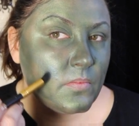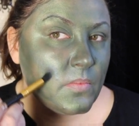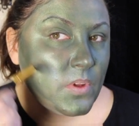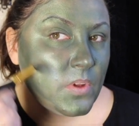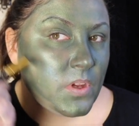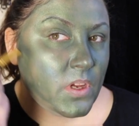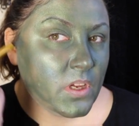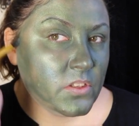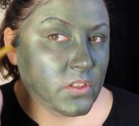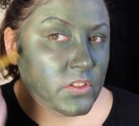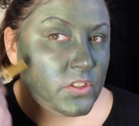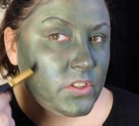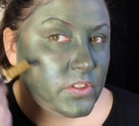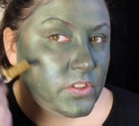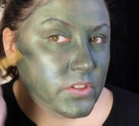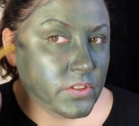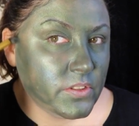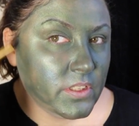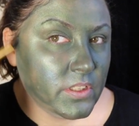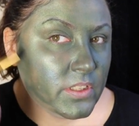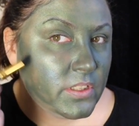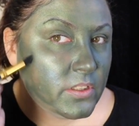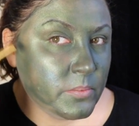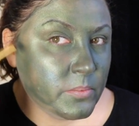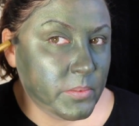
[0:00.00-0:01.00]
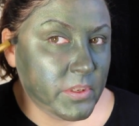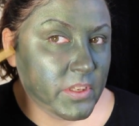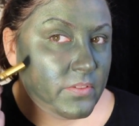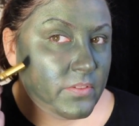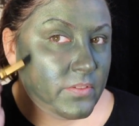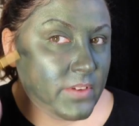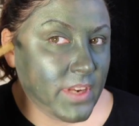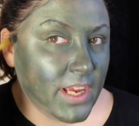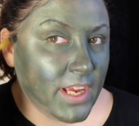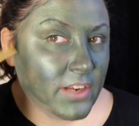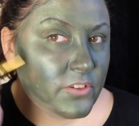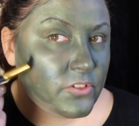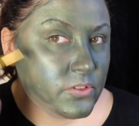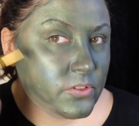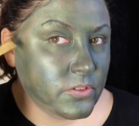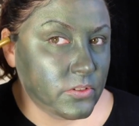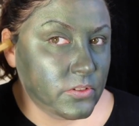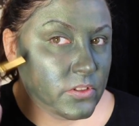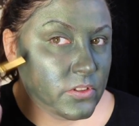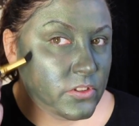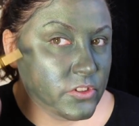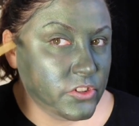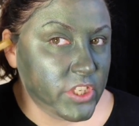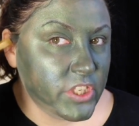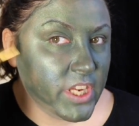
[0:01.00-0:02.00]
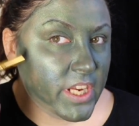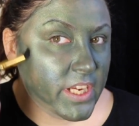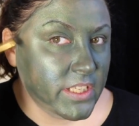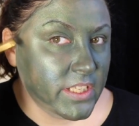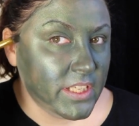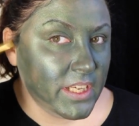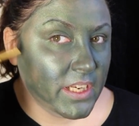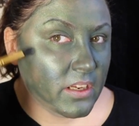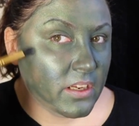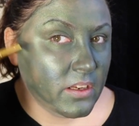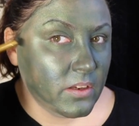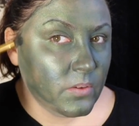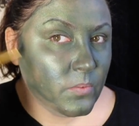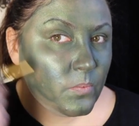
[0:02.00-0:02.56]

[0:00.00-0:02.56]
and just do a little bit of natural shading